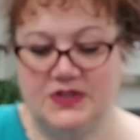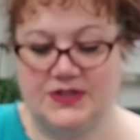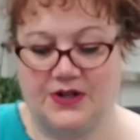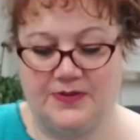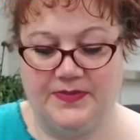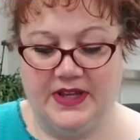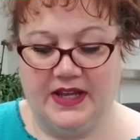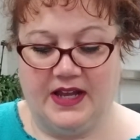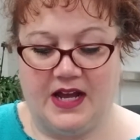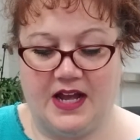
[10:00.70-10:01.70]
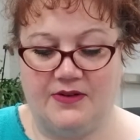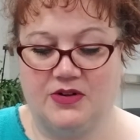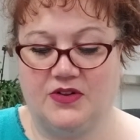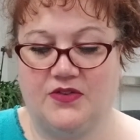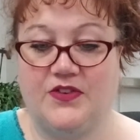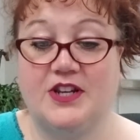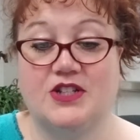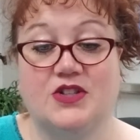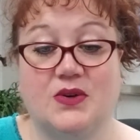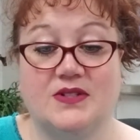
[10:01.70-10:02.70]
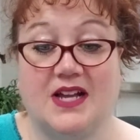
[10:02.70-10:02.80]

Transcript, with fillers: So I will finish those